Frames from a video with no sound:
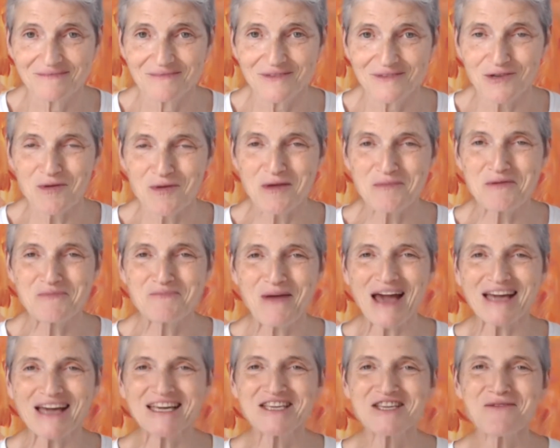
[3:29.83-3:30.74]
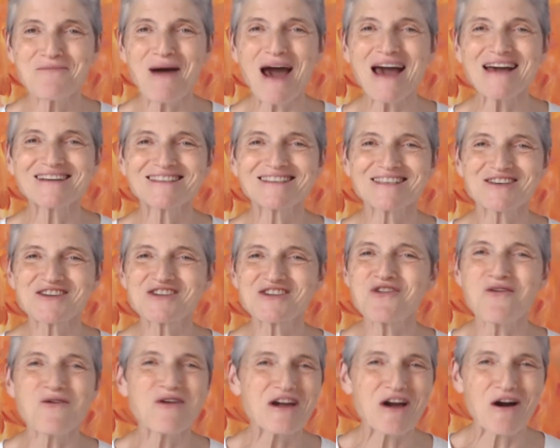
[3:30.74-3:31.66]
You may be packing your bags and
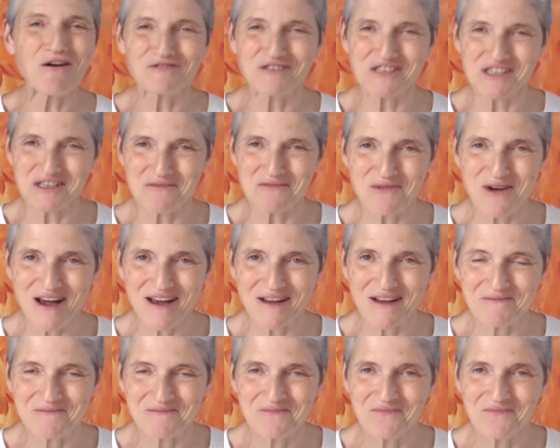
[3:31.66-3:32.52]
going off somewhere.